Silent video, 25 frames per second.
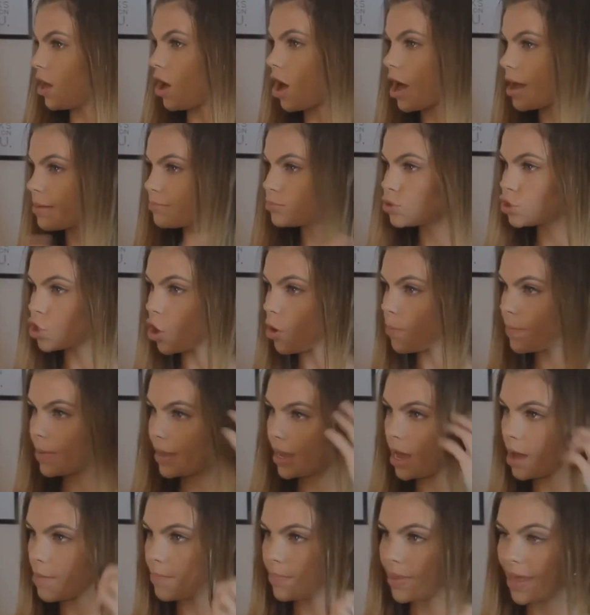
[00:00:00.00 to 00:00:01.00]
I'm
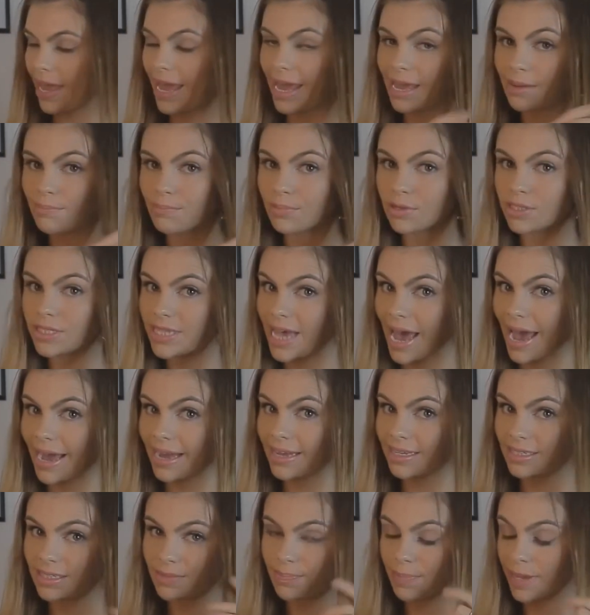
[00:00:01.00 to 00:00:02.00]
topping up the heat
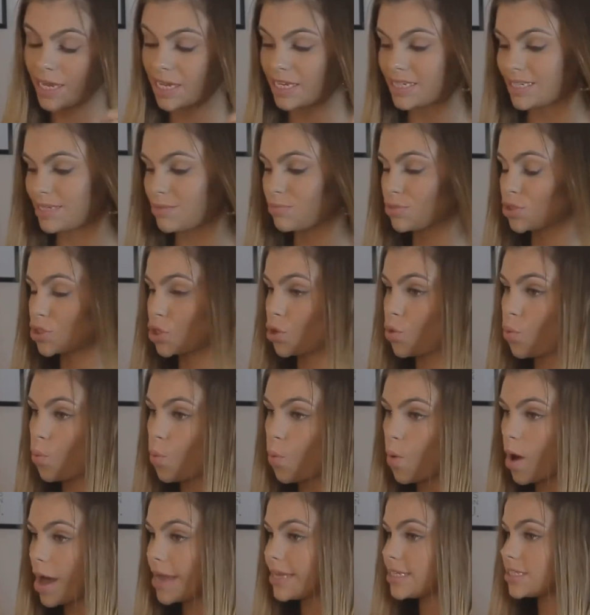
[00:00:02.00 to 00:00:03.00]
protect because it was
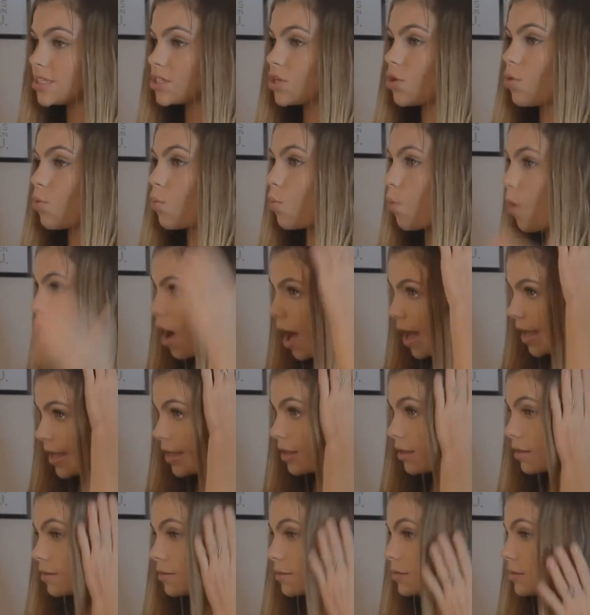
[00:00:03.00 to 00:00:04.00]
quite a
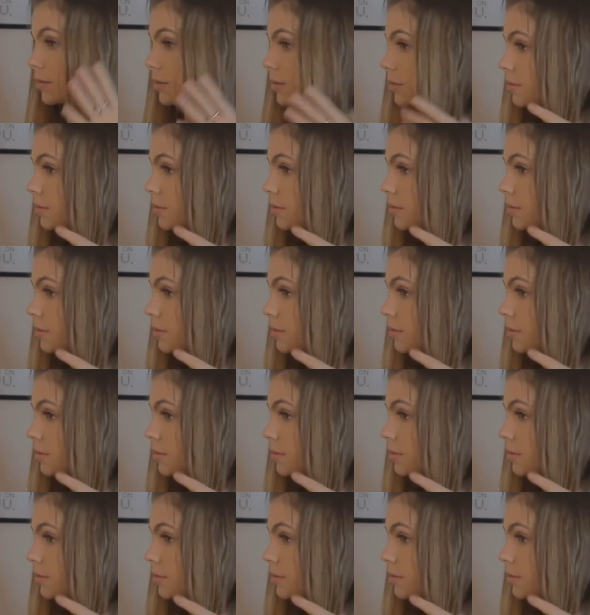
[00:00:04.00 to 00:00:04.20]
while